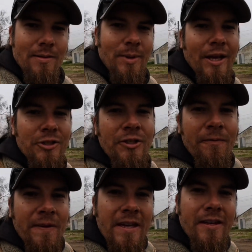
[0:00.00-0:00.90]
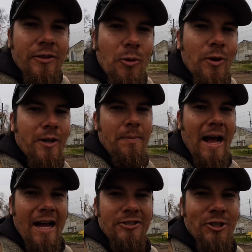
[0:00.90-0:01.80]
Because the feed at the winter
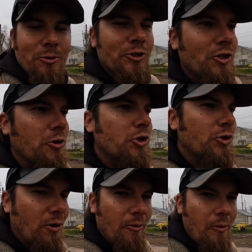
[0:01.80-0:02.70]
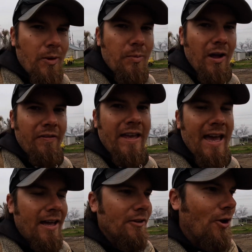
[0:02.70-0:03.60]
pasture was so short when we brought the
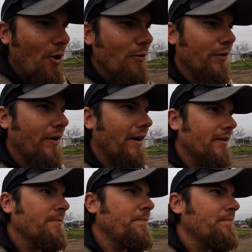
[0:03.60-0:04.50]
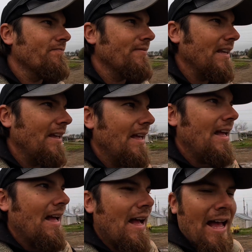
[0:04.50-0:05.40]
cattle over there,
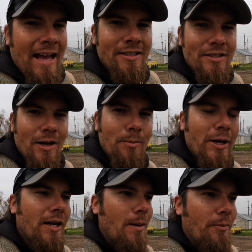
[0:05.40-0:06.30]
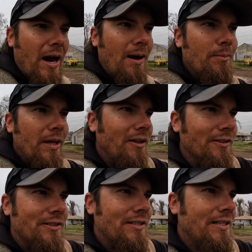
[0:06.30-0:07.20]
I had to start bringing them round
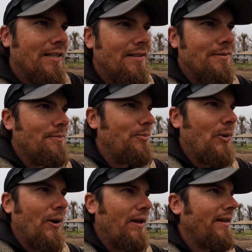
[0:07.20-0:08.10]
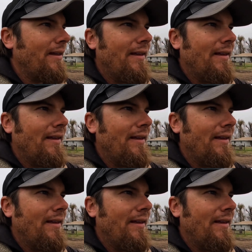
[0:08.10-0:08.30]
bales. Boy,